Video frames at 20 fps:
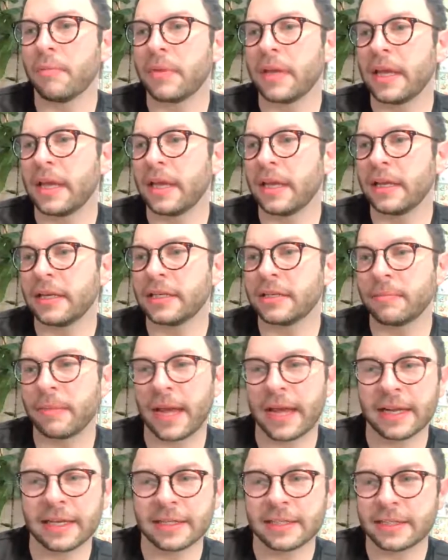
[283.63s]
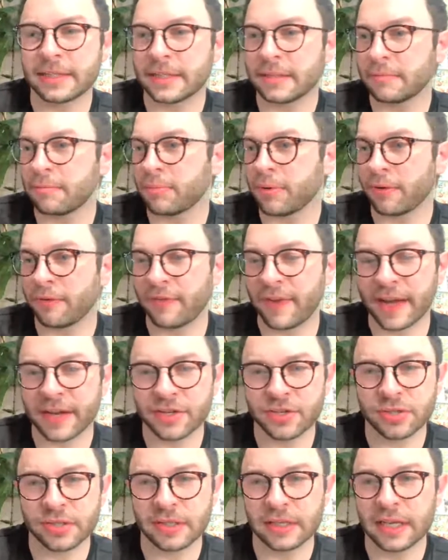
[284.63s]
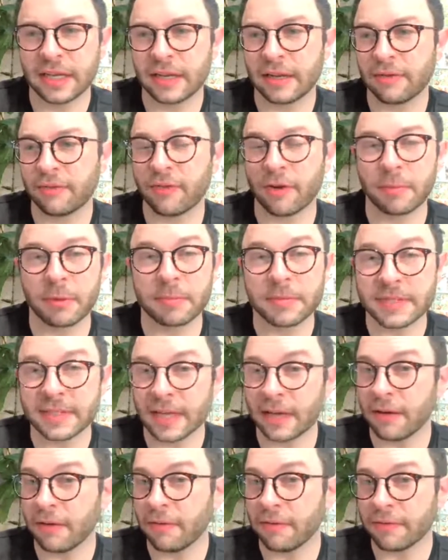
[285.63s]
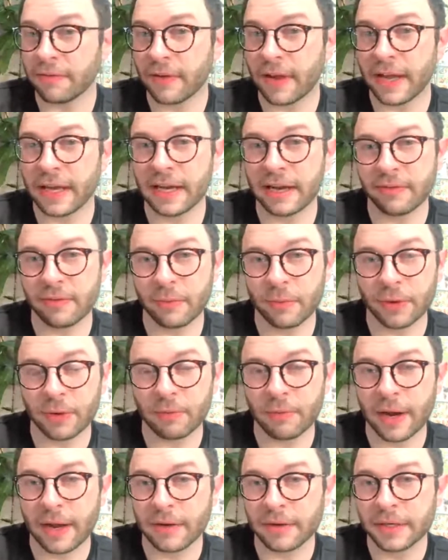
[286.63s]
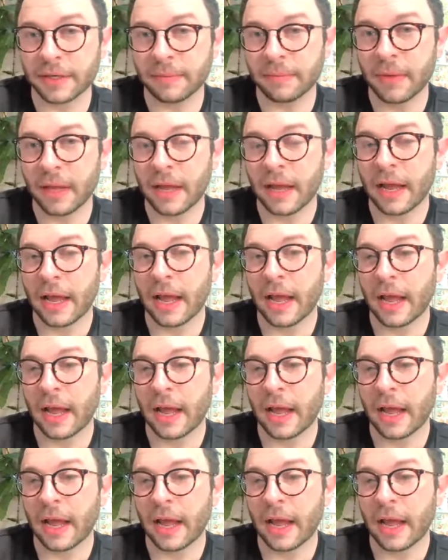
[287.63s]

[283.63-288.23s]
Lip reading: He demands perfection from himself and everyone around him.